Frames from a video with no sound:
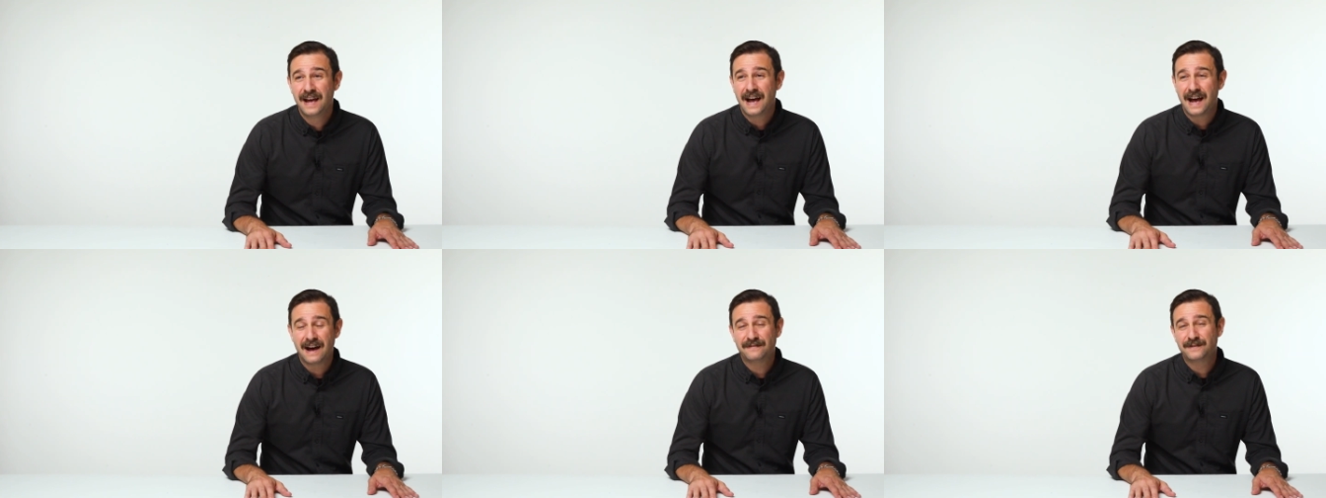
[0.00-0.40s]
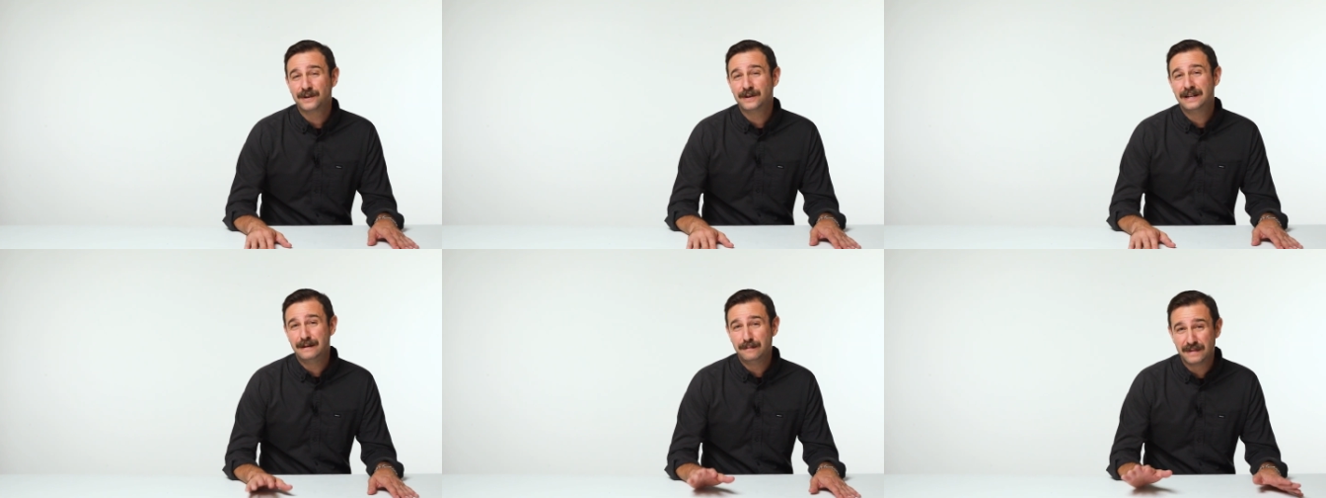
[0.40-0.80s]

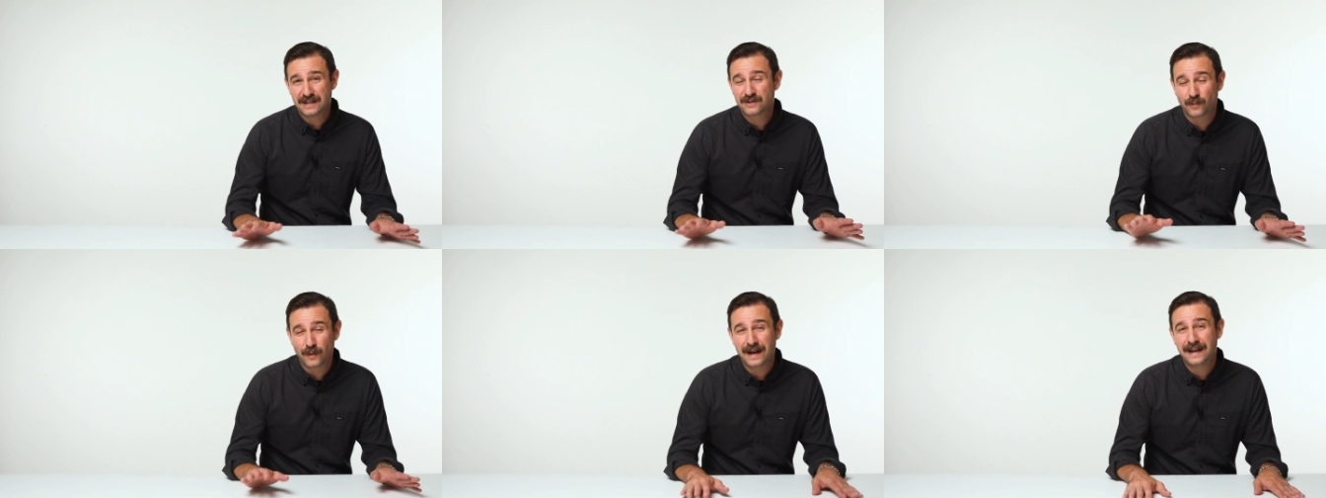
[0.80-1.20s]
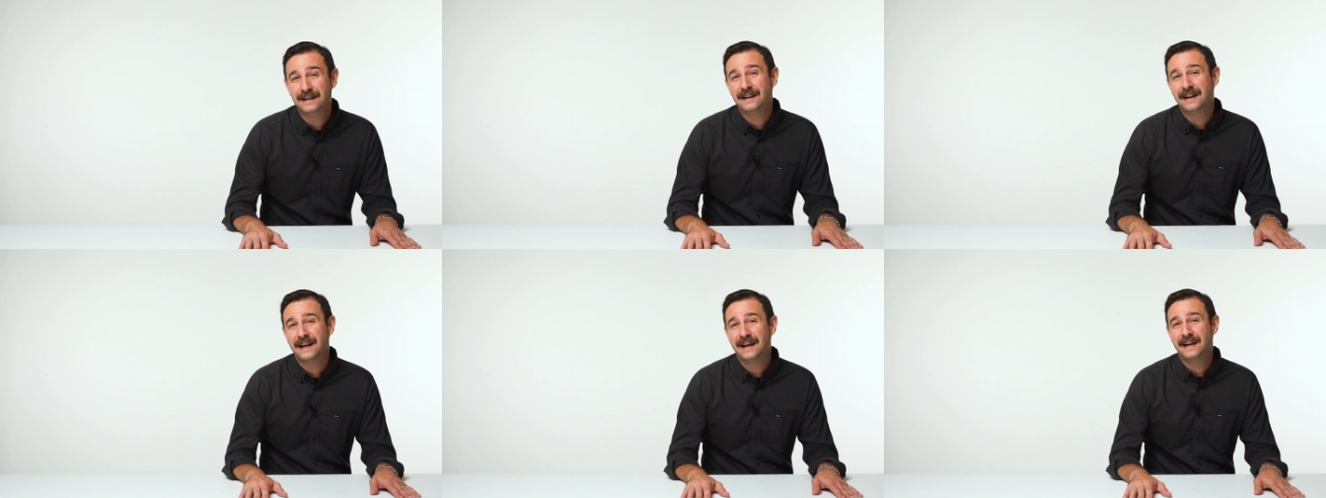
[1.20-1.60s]
after he missed
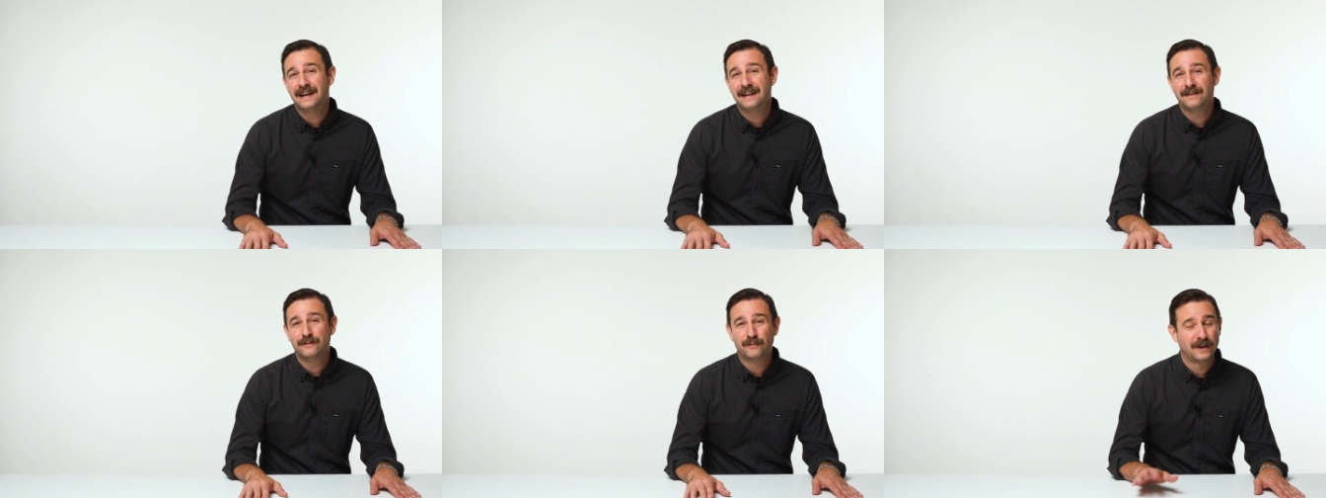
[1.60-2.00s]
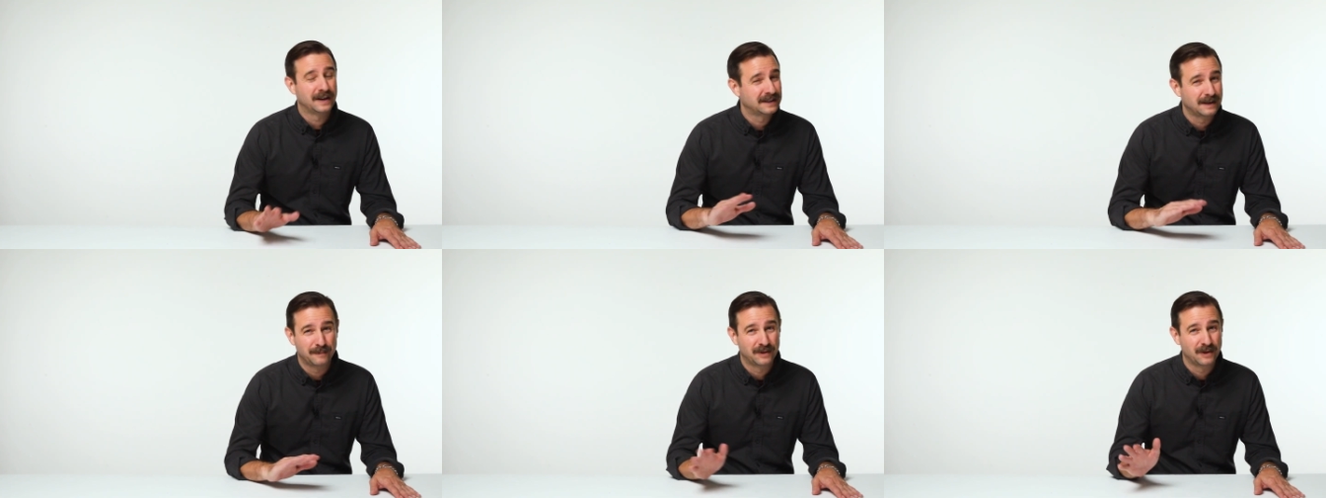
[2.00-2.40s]
weight and
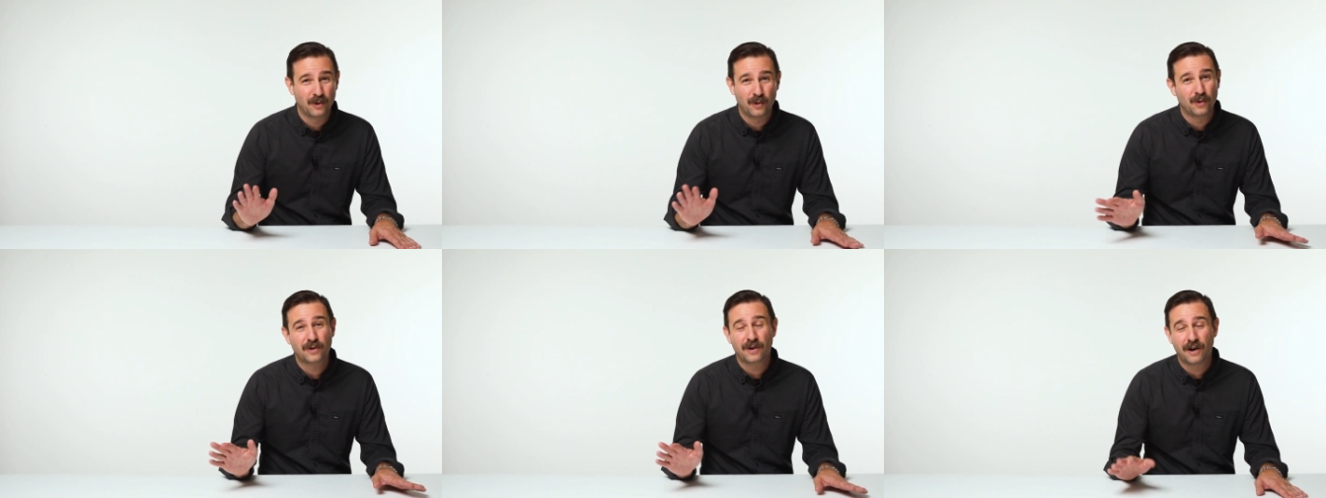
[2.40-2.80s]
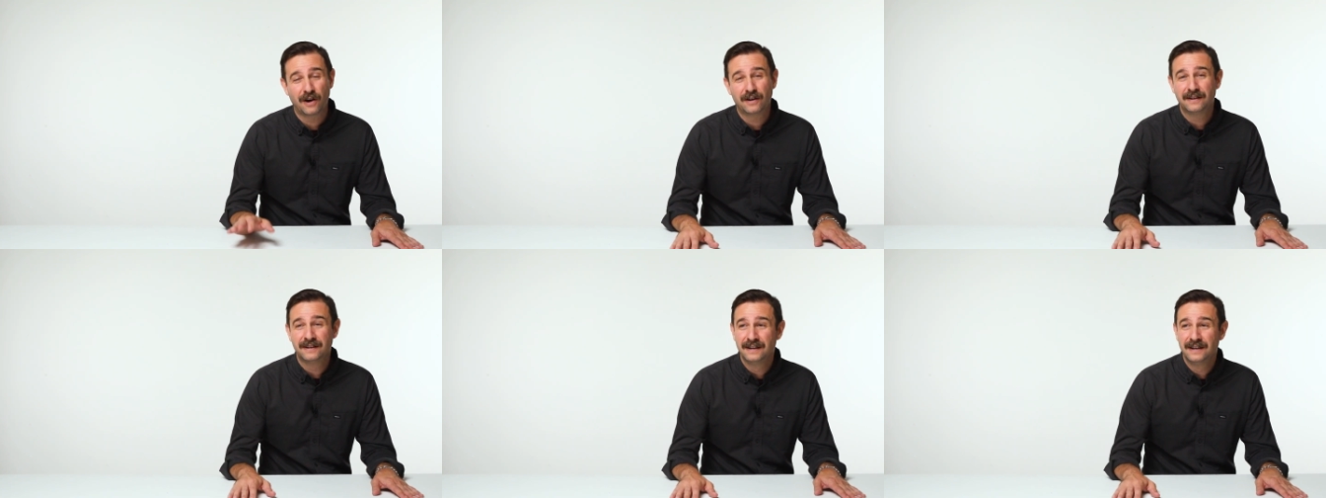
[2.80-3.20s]
fucked up the whole
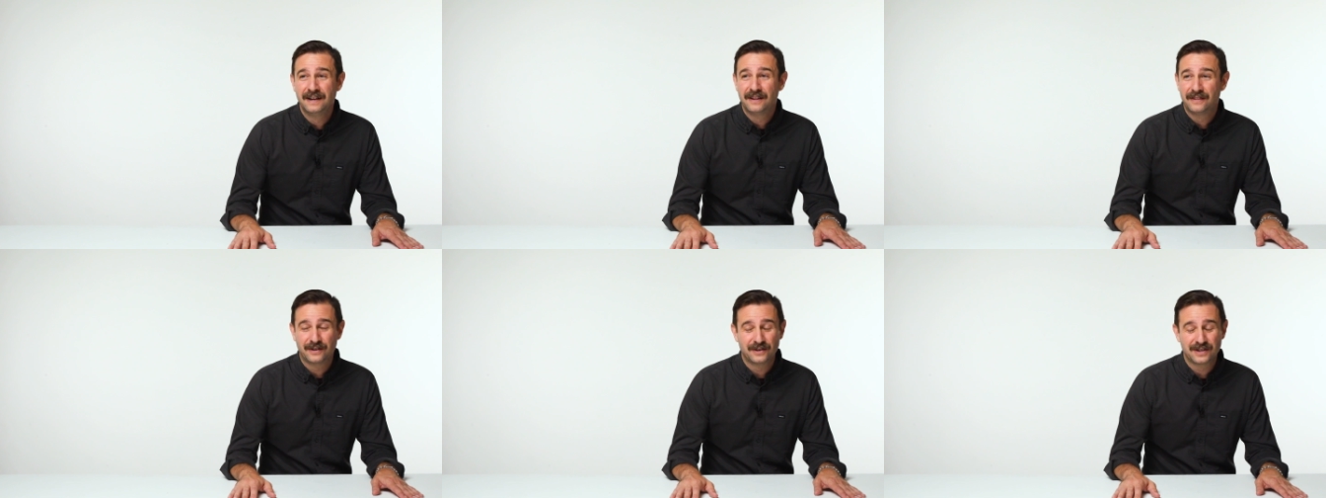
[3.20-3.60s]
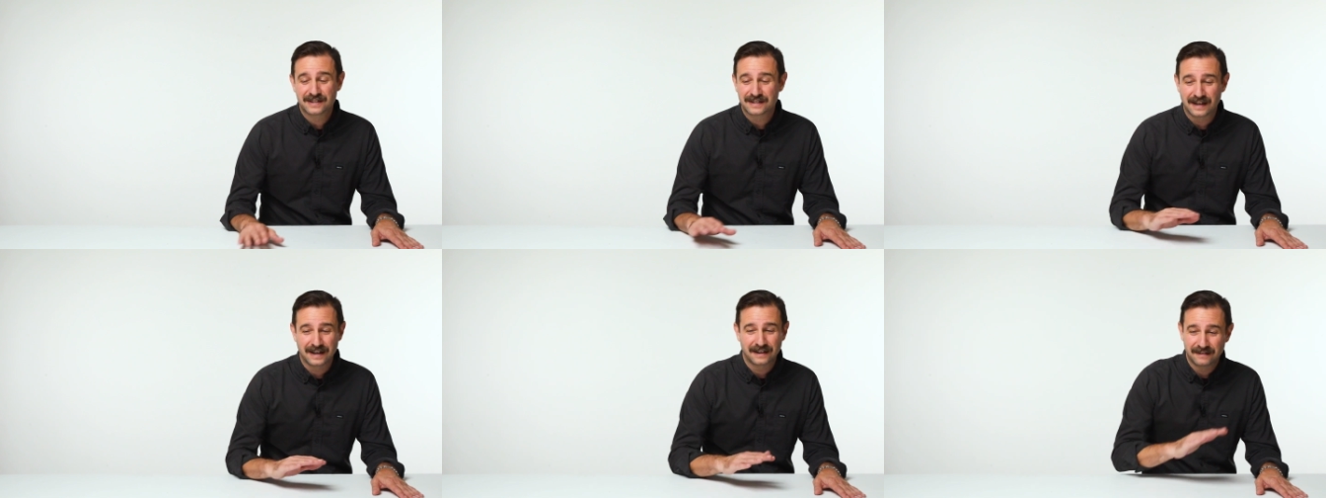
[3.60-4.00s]
card, they're
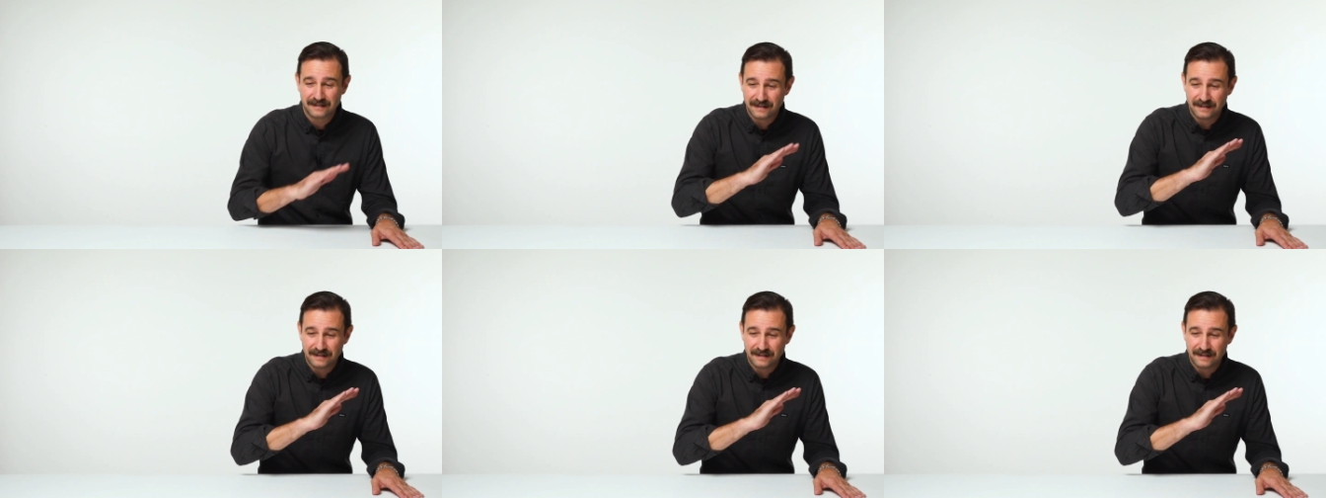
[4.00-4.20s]
just like,